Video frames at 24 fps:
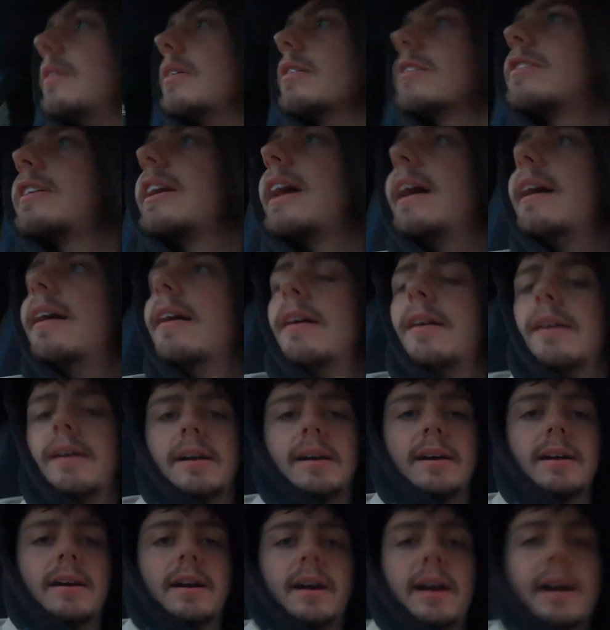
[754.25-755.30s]
So yeah,
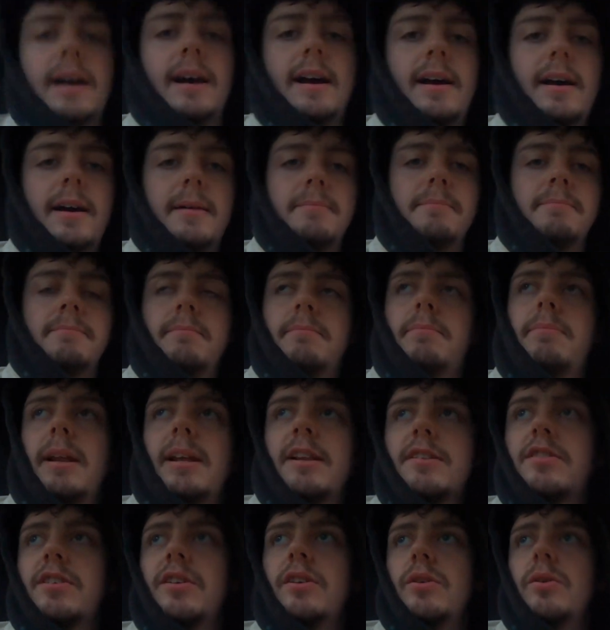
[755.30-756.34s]

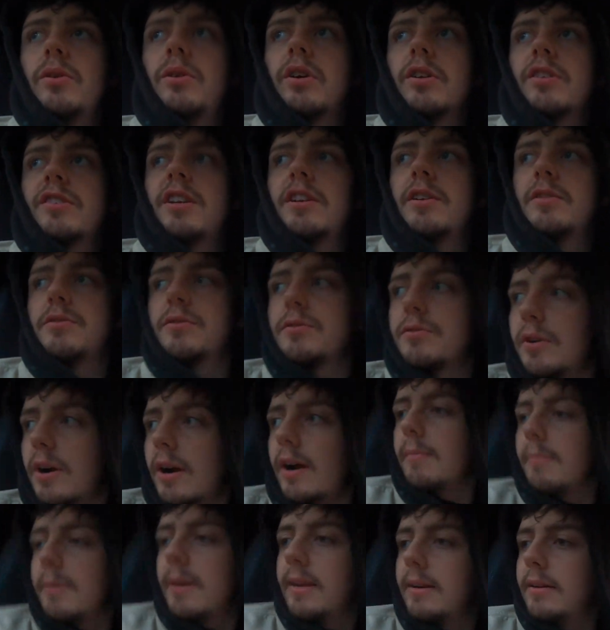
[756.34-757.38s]
please do consider
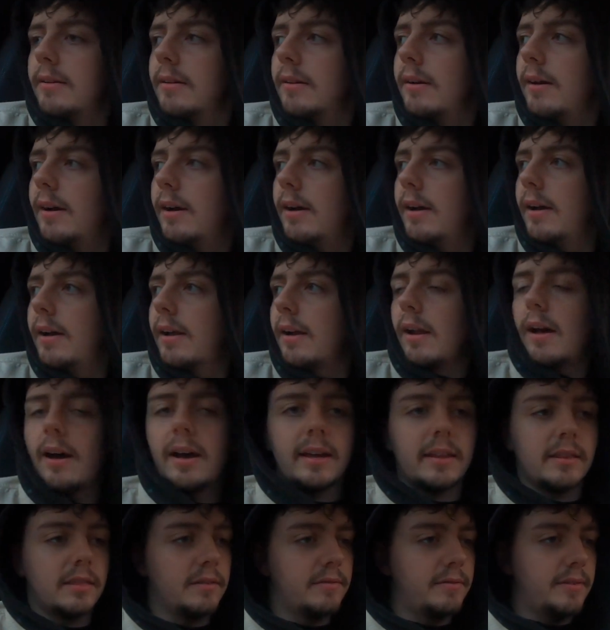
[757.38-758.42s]
subscribing,
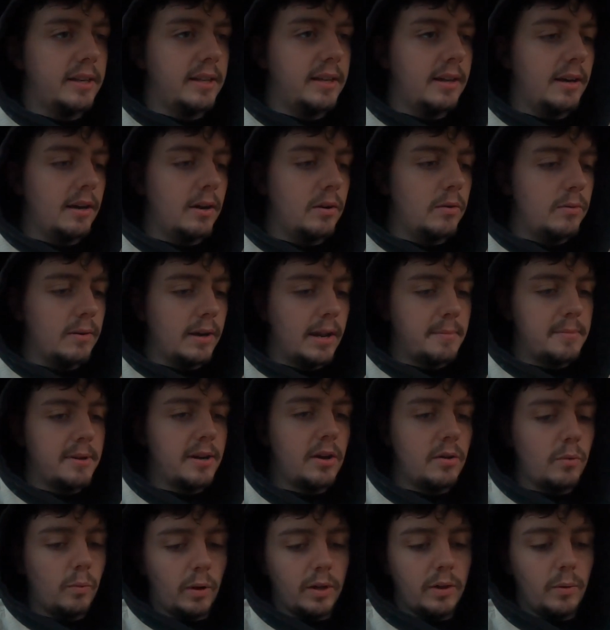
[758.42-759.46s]
like the video, let me
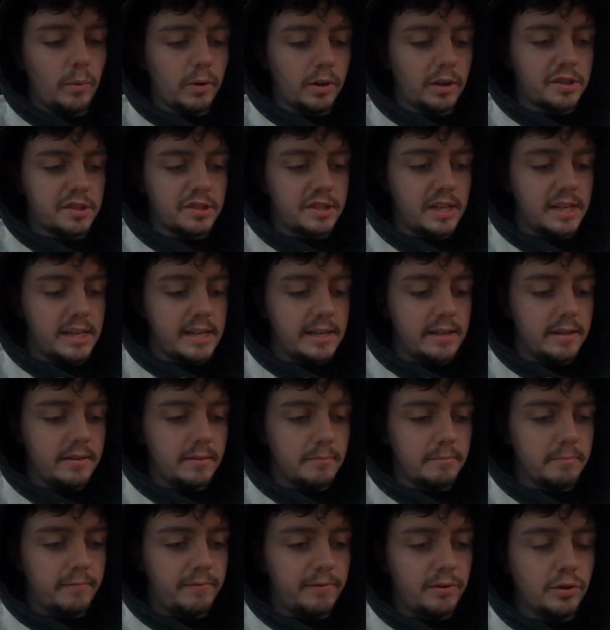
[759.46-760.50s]
know what you want to see,
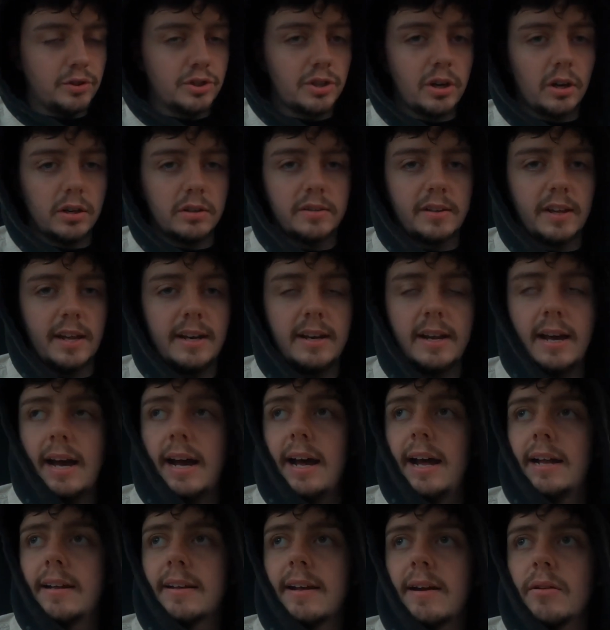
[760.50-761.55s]
future content,
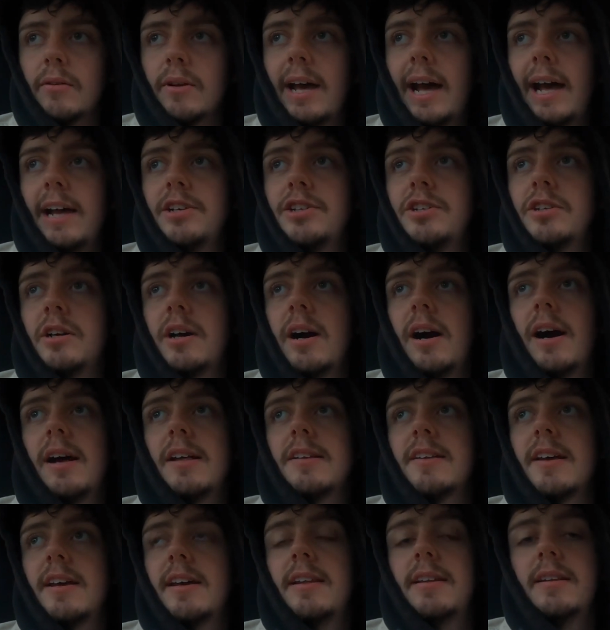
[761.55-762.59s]
and I'll catch you
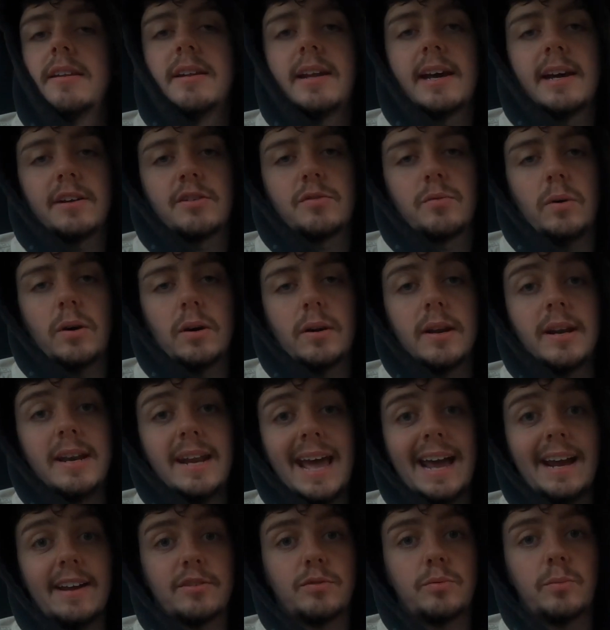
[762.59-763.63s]
guys in the next one
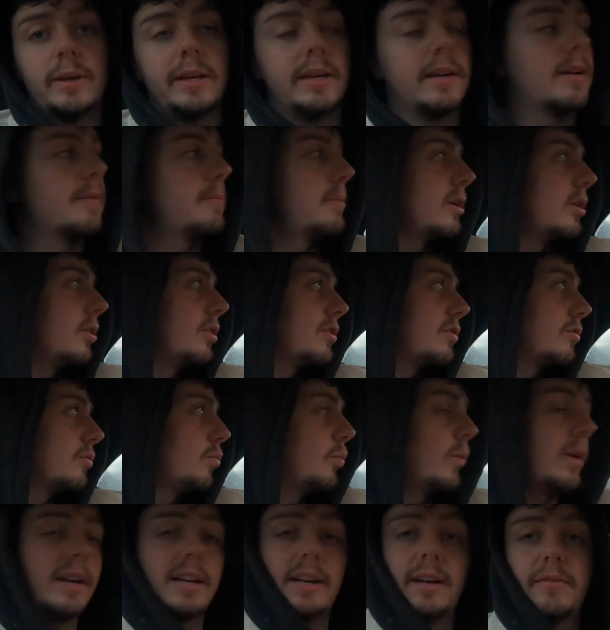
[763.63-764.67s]
next week, because
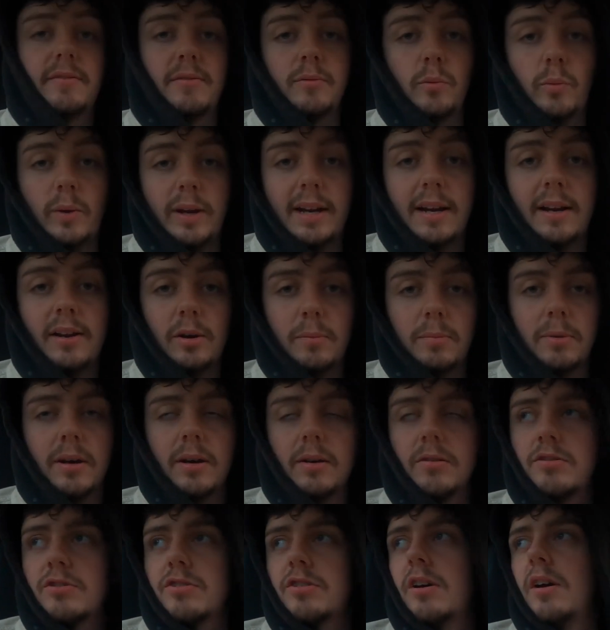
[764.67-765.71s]
weekly
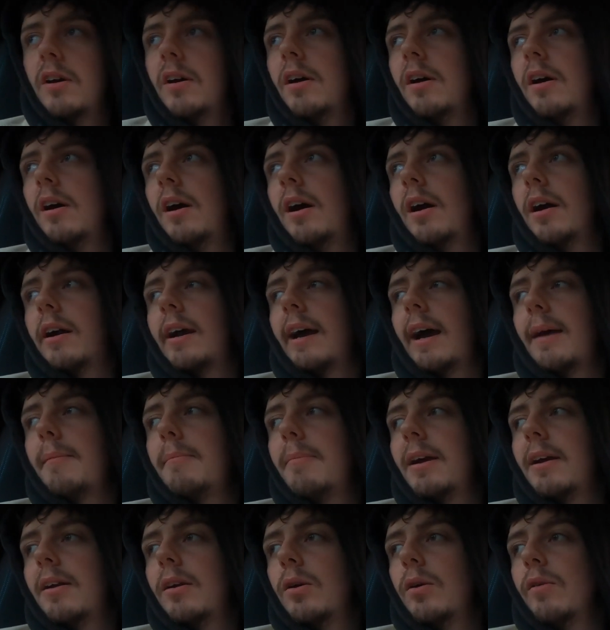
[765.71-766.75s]
uploads. Okay,
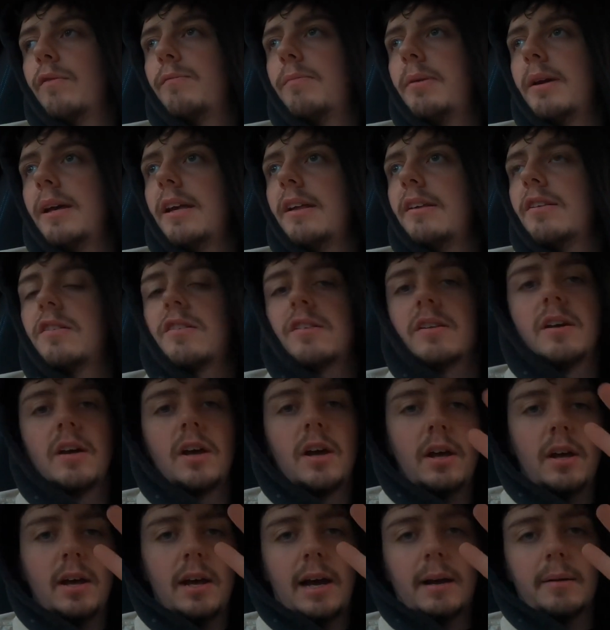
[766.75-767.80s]
big love, peace.
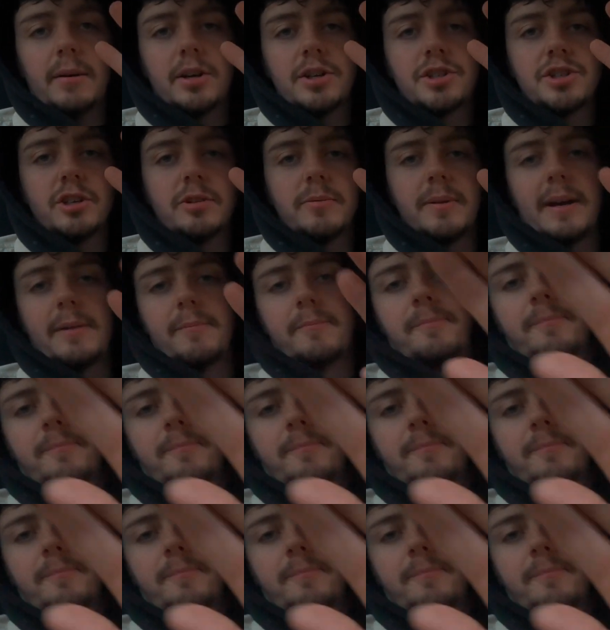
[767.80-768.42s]
I'm gonna shut up now.